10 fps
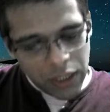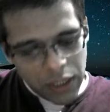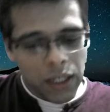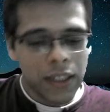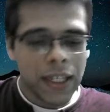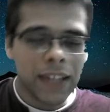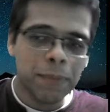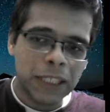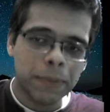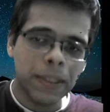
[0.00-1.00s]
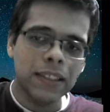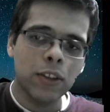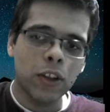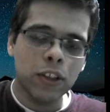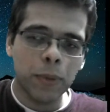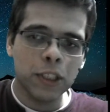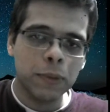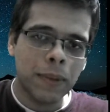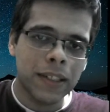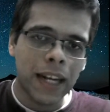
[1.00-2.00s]
Yes, bishop takes is also possible,
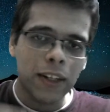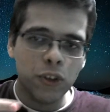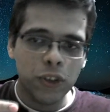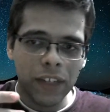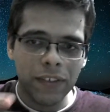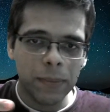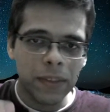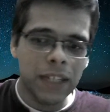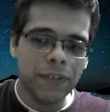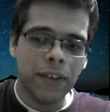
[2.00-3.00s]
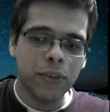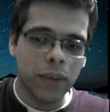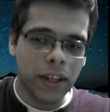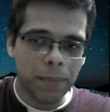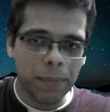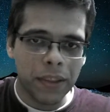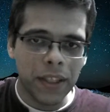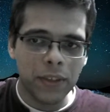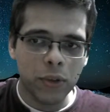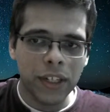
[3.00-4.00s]
but that also gives up the d5 square,
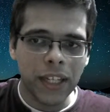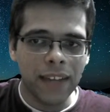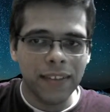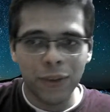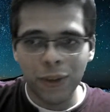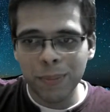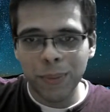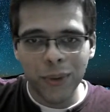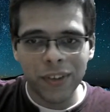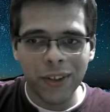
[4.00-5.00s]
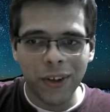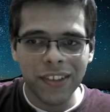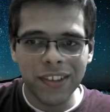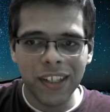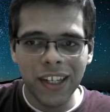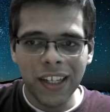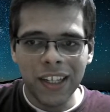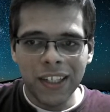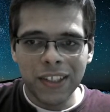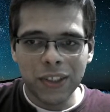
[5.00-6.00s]
Pratik. So it has its own pros and cons.
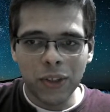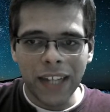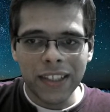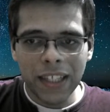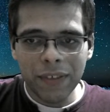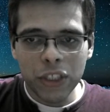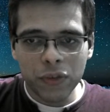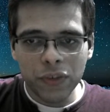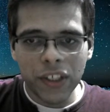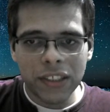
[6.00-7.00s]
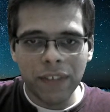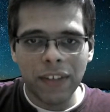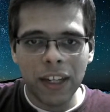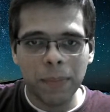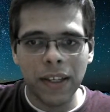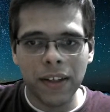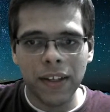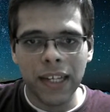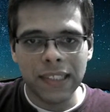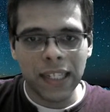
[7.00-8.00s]
So I think we should first develop here,
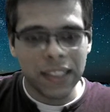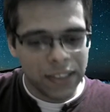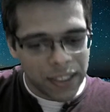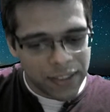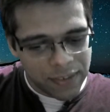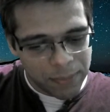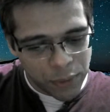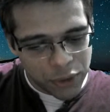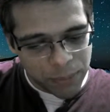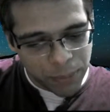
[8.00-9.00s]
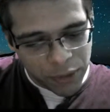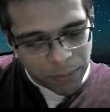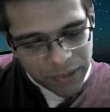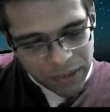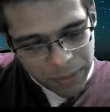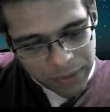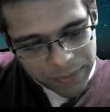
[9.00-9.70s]
guys. I think that is the most important principle.